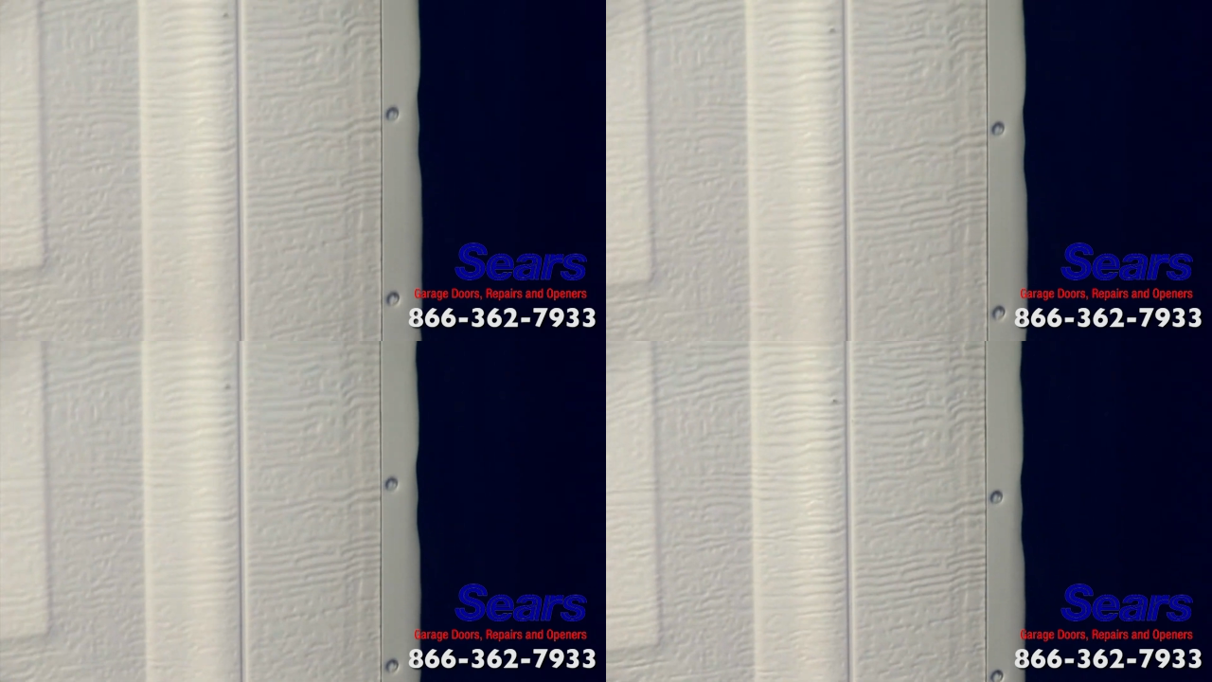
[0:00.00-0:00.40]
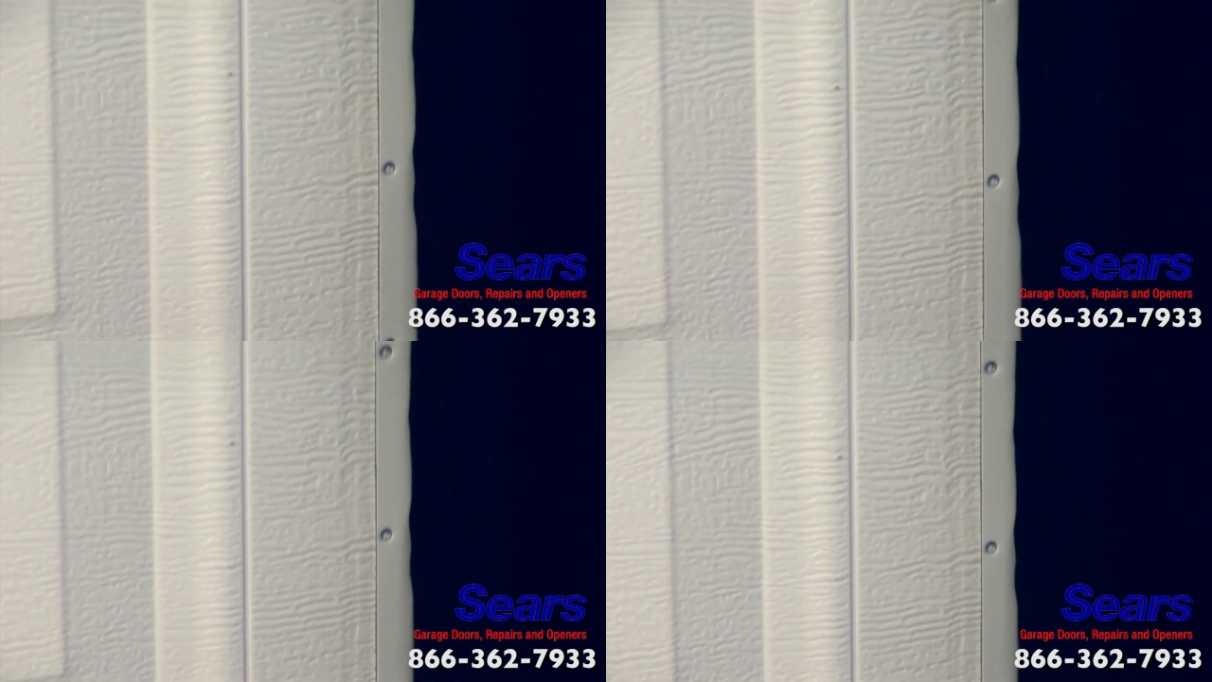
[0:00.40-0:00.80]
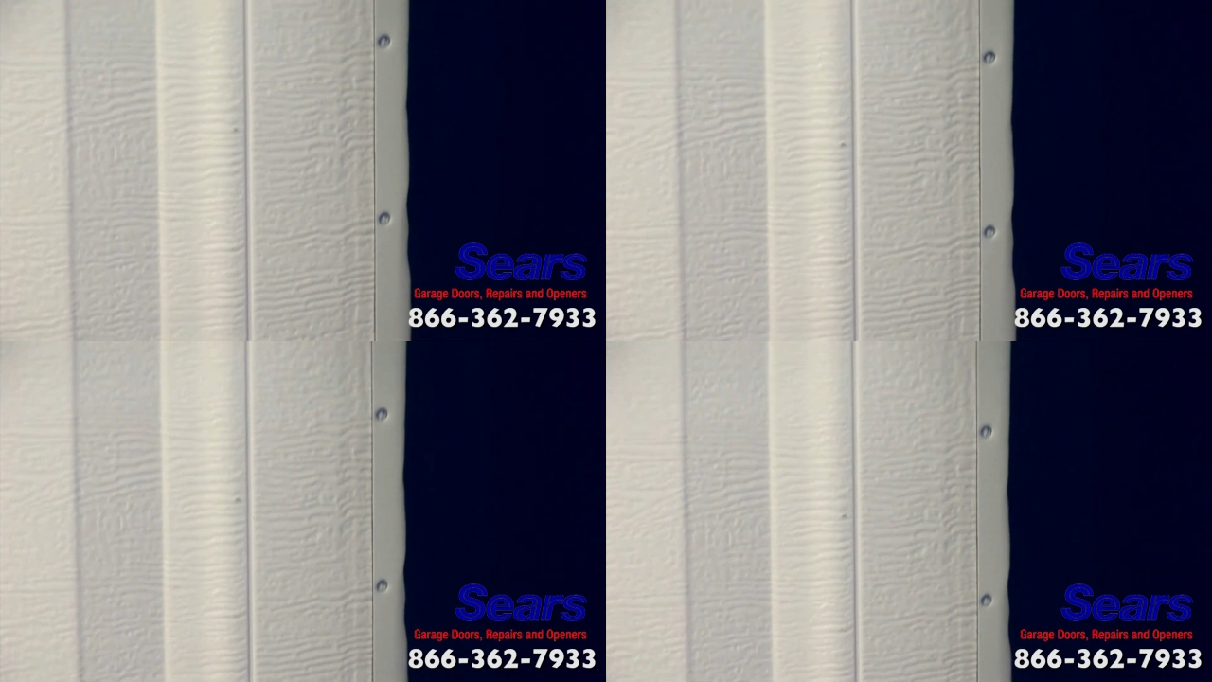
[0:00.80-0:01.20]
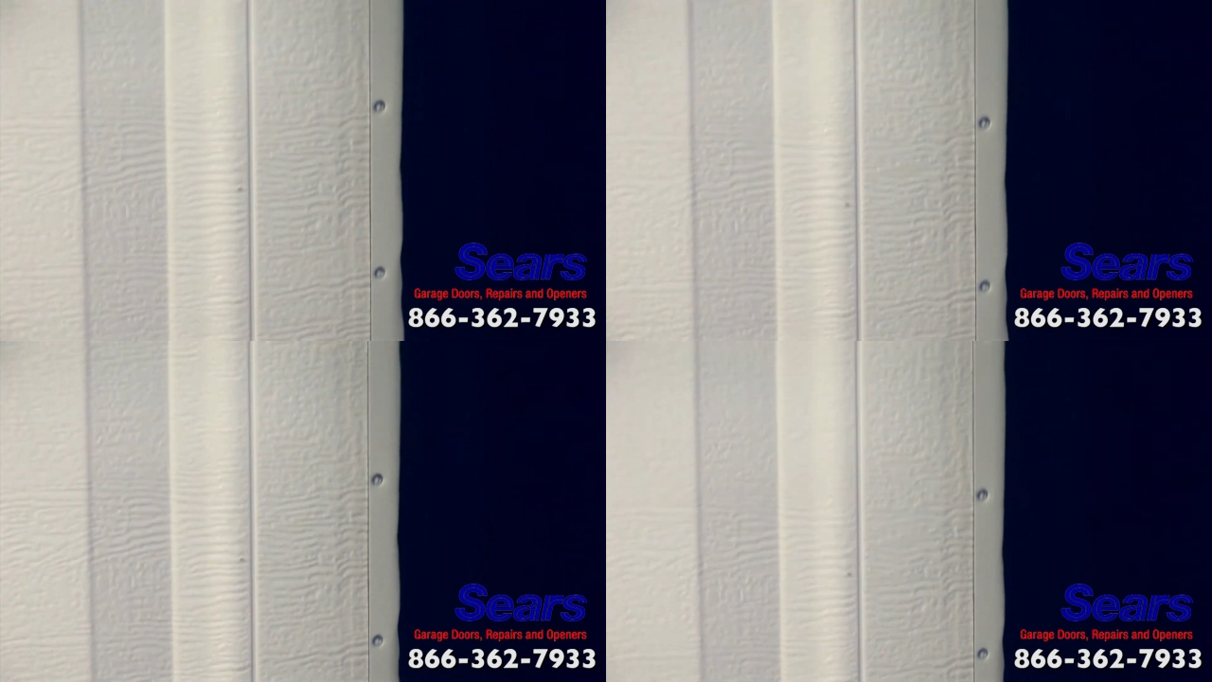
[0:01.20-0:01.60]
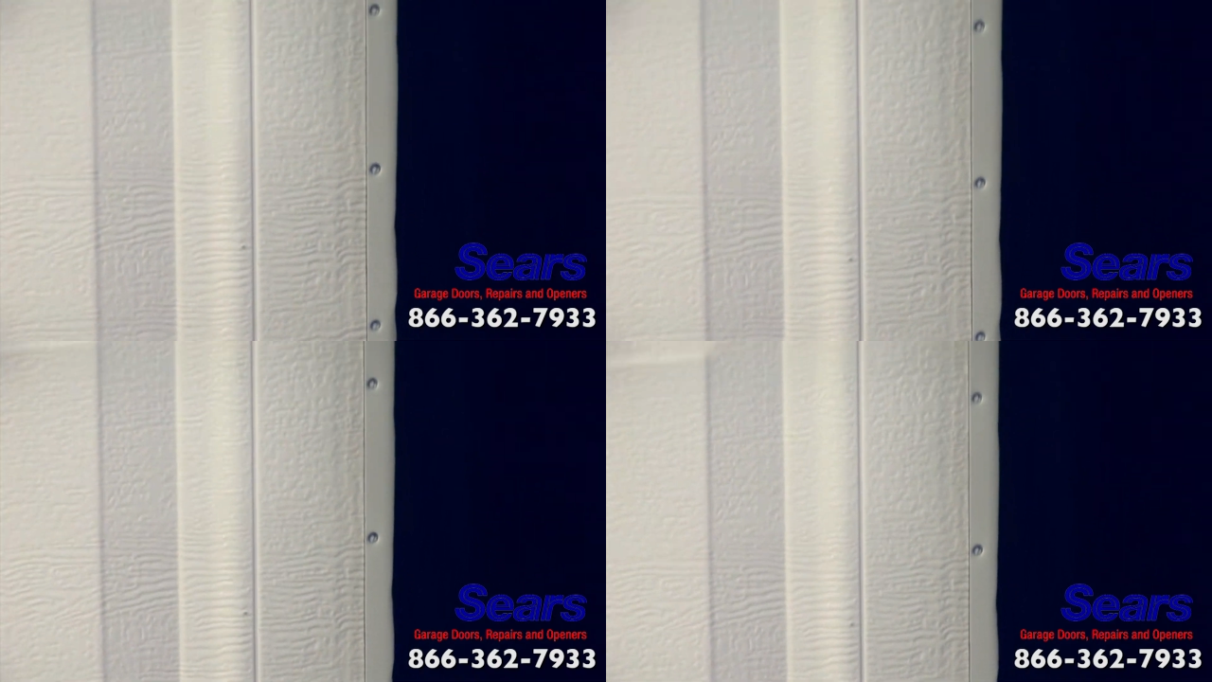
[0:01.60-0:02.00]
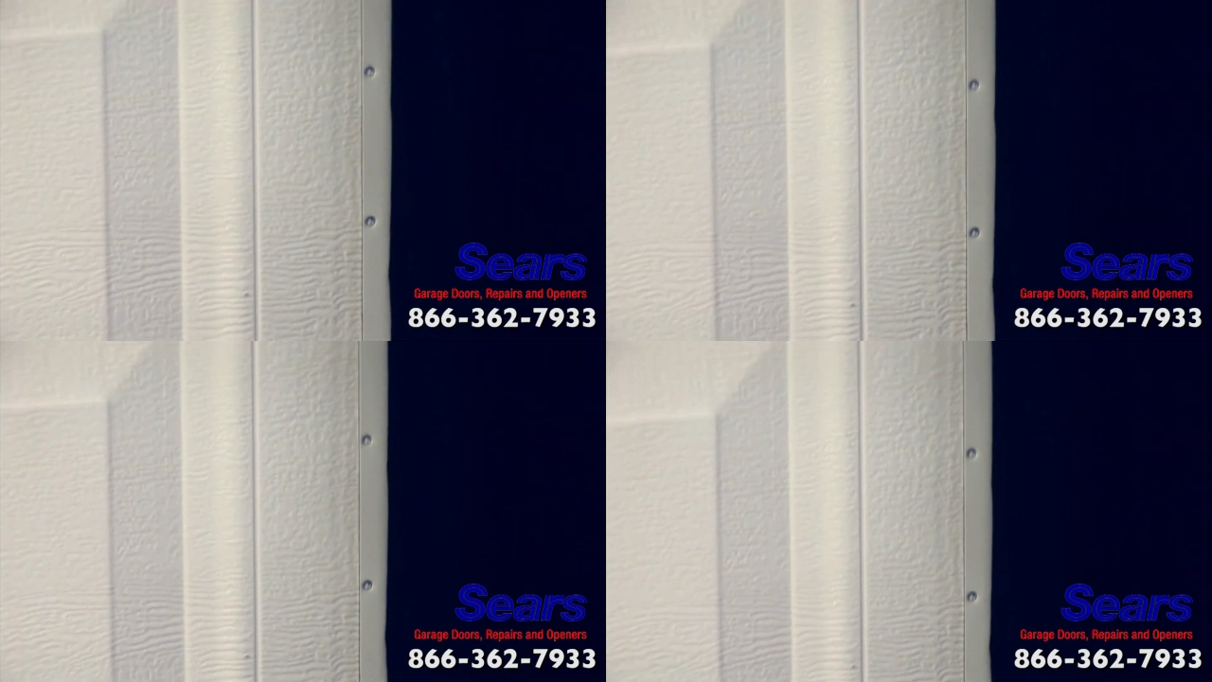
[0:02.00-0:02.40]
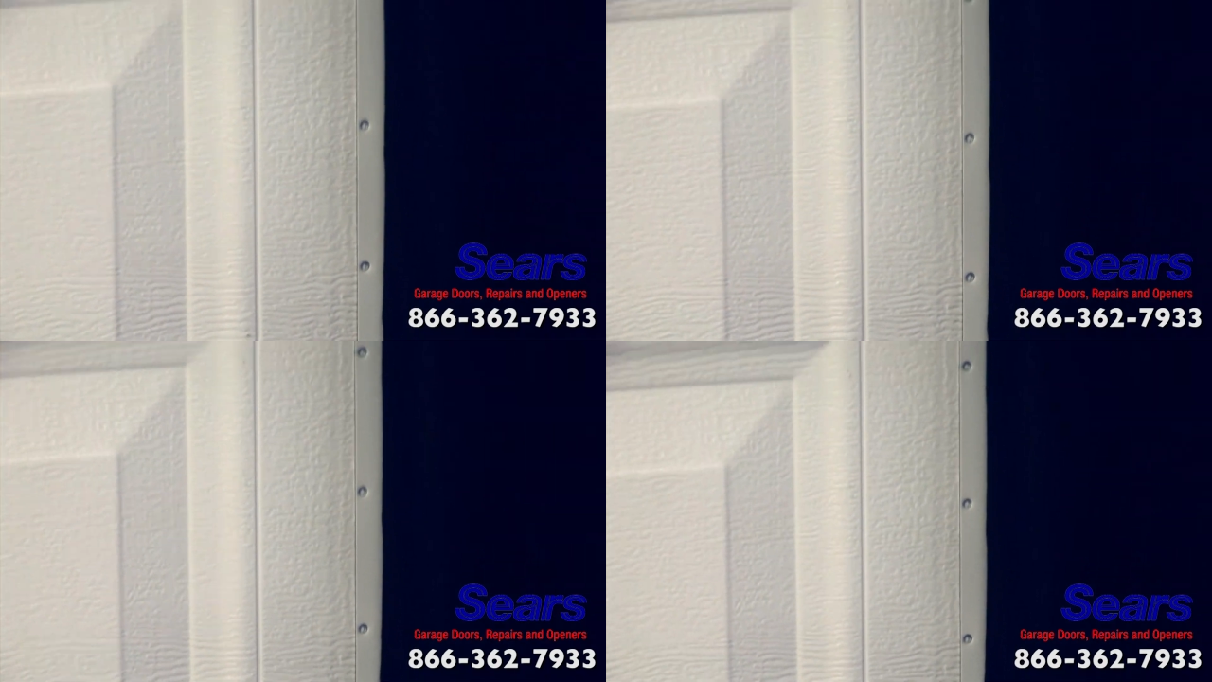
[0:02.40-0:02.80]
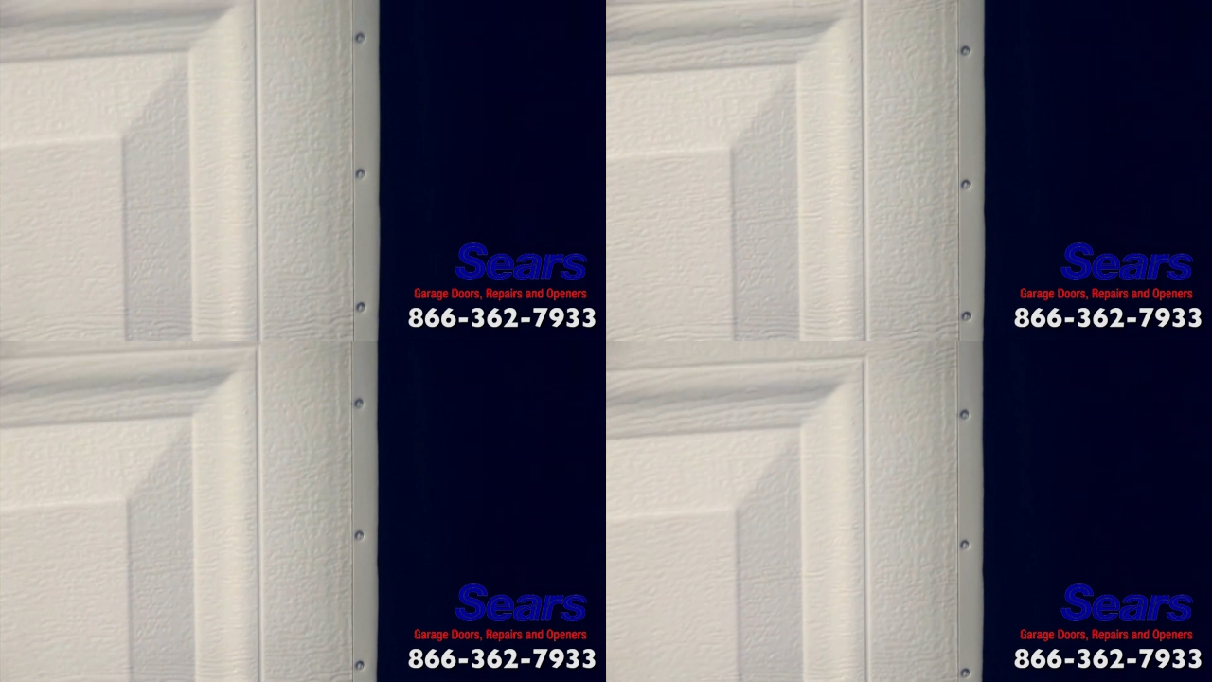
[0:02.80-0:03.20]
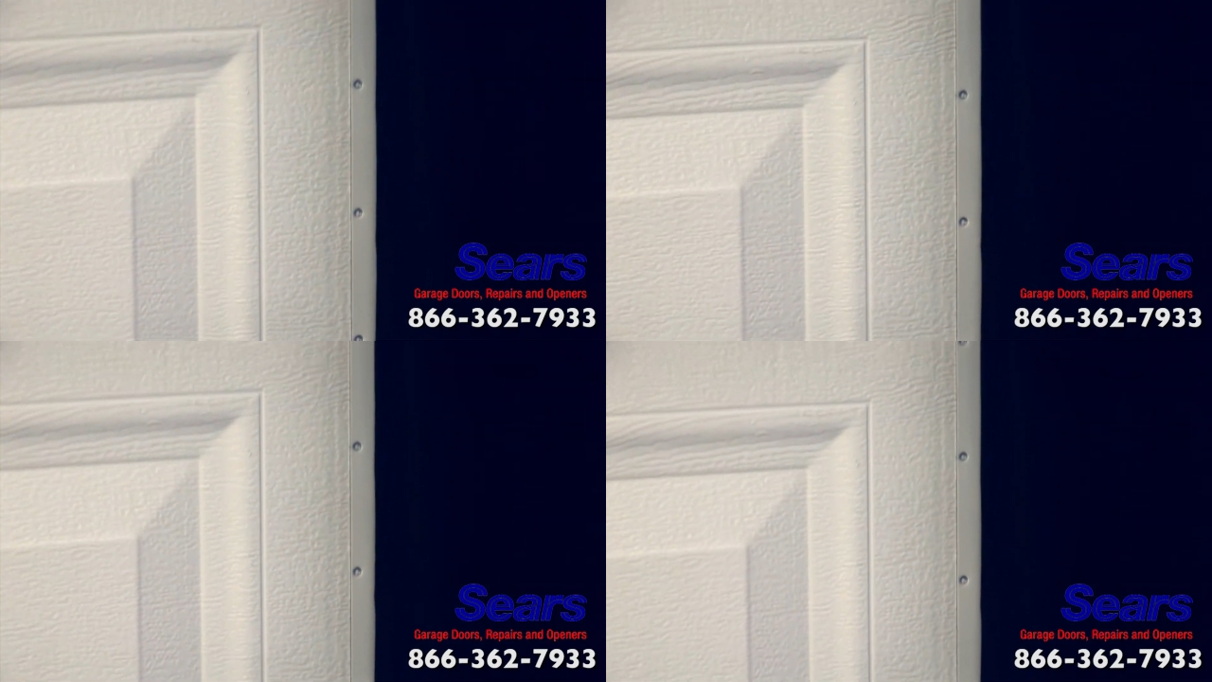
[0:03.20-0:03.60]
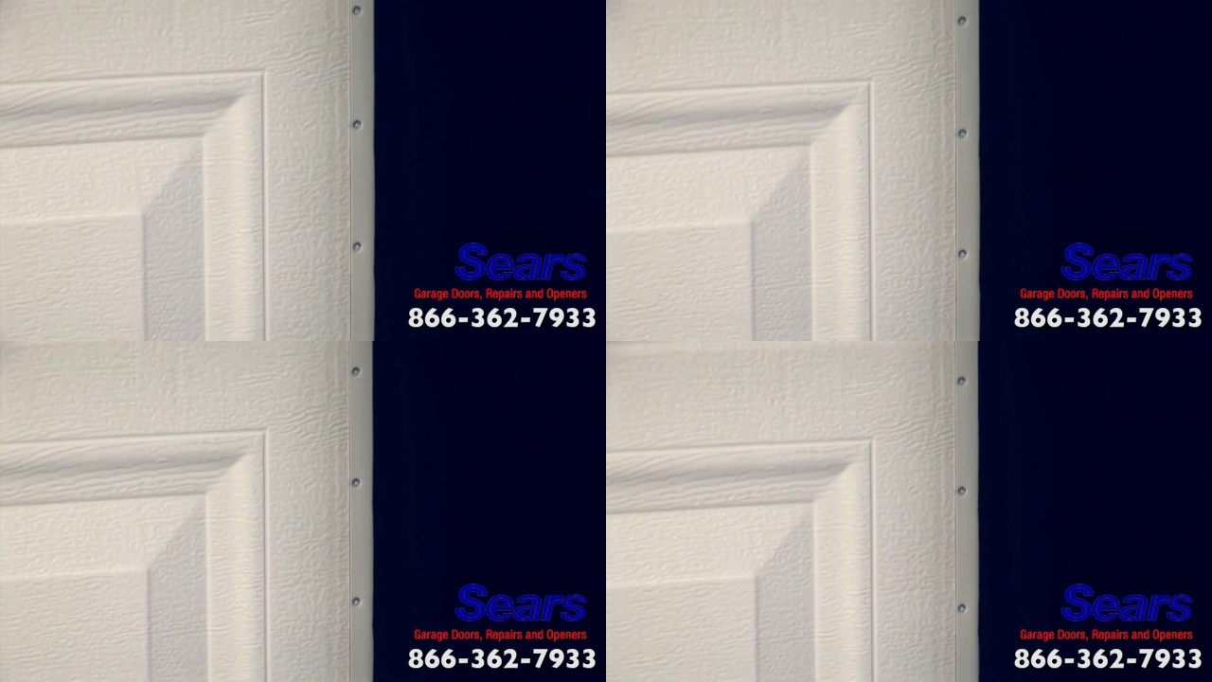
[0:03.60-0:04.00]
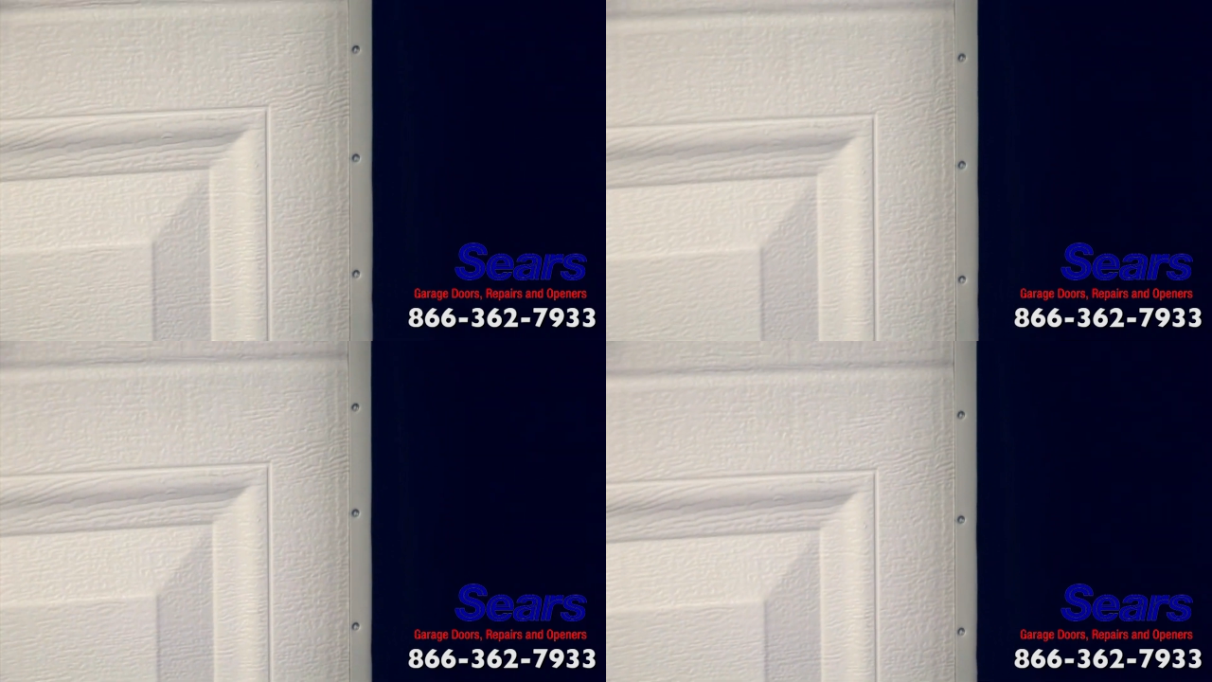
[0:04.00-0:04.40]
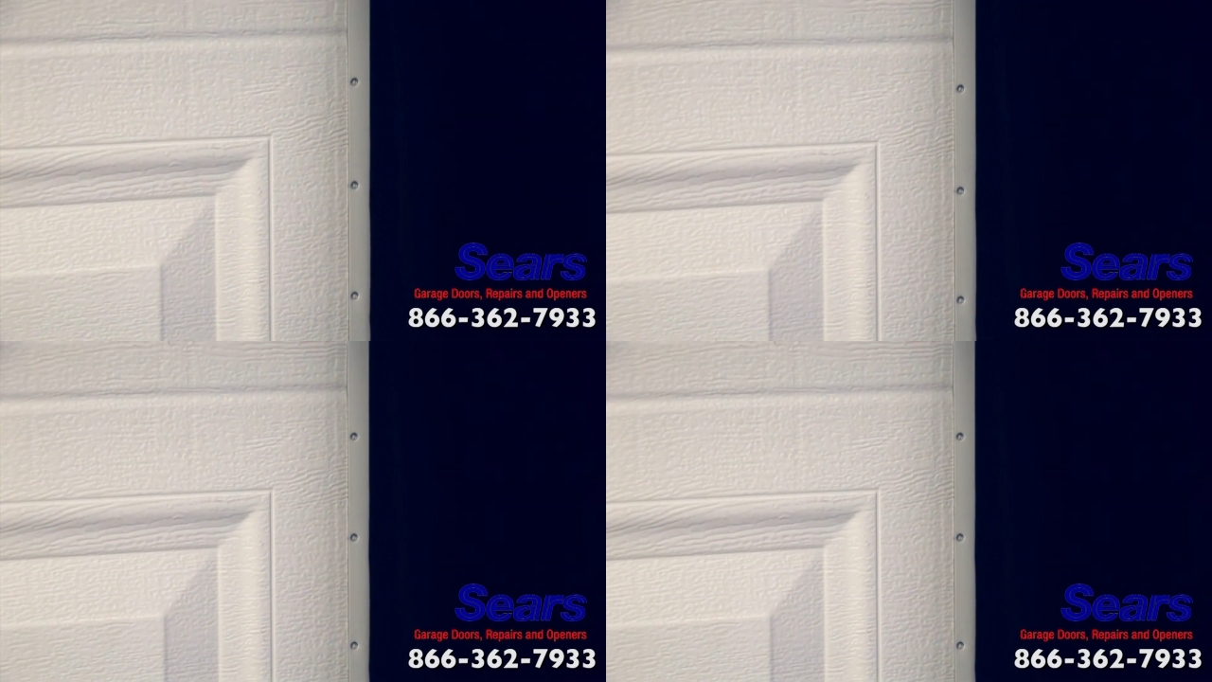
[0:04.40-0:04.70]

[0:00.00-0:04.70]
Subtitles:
(no speaker visible)